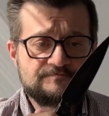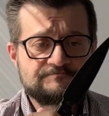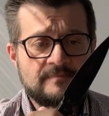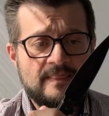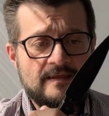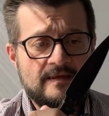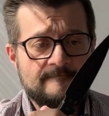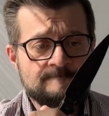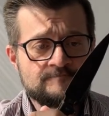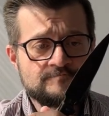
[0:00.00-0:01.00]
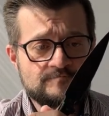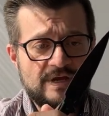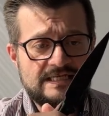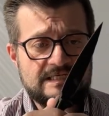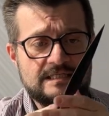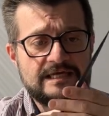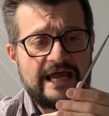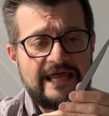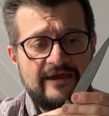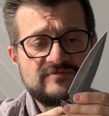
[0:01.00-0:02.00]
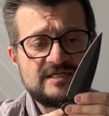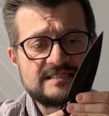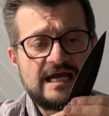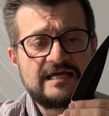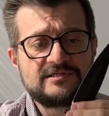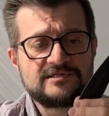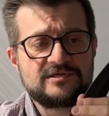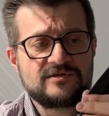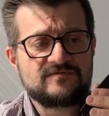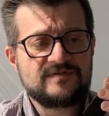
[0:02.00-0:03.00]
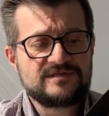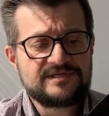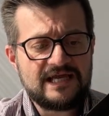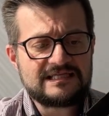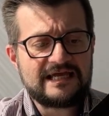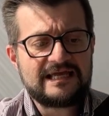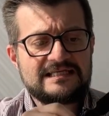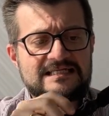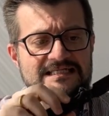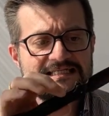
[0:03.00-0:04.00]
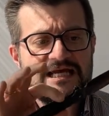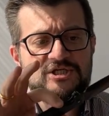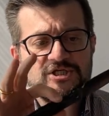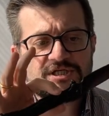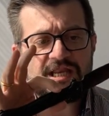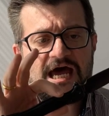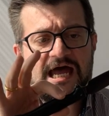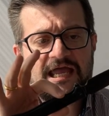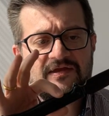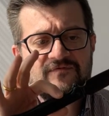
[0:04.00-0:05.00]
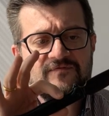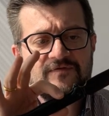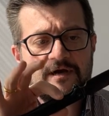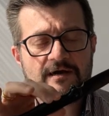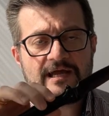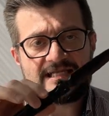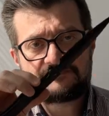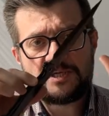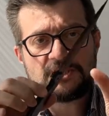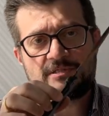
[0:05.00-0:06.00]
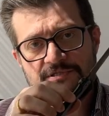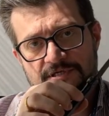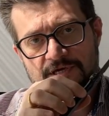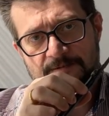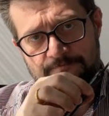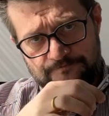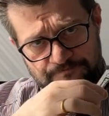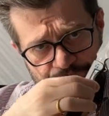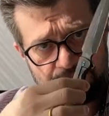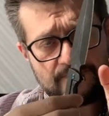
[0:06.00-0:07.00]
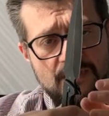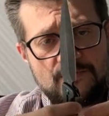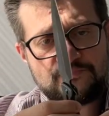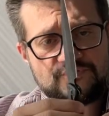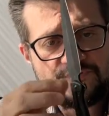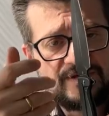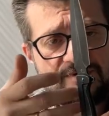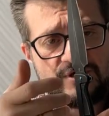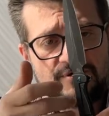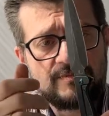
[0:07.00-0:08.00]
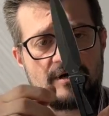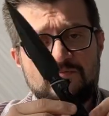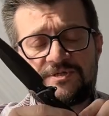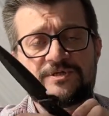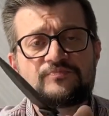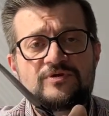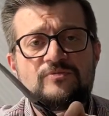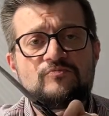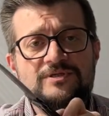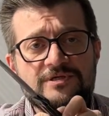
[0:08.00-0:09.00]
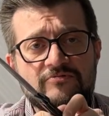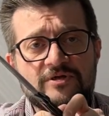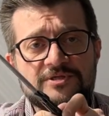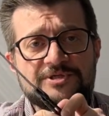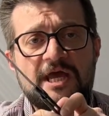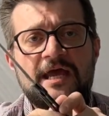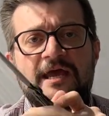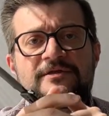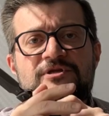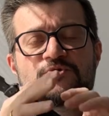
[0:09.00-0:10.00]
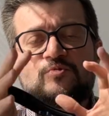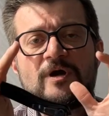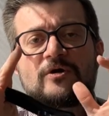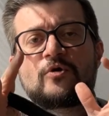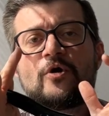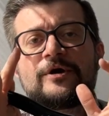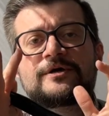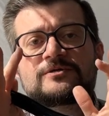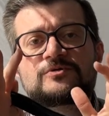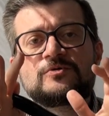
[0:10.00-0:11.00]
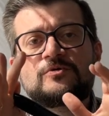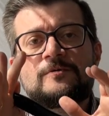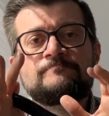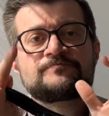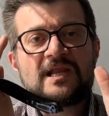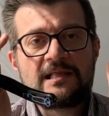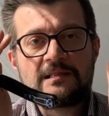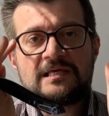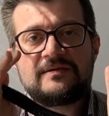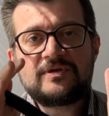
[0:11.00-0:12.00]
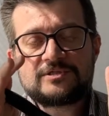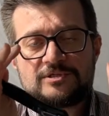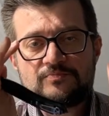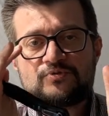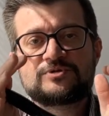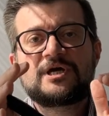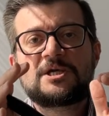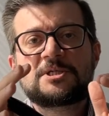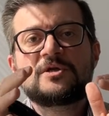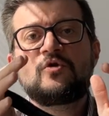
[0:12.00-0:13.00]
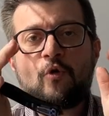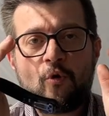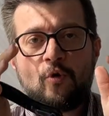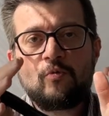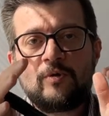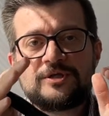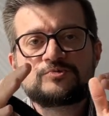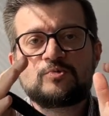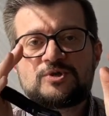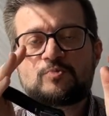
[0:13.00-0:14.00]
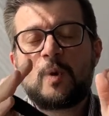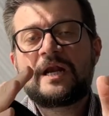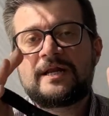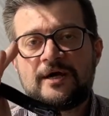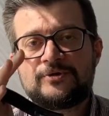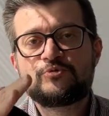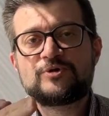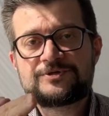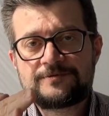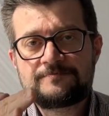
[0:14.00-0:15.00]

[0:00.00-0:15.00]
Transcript: um, basically I have decided that Vendetta is a, such a knife, uh, especially the premium uh, with the premium materials, that we're going to limit the production always with 100.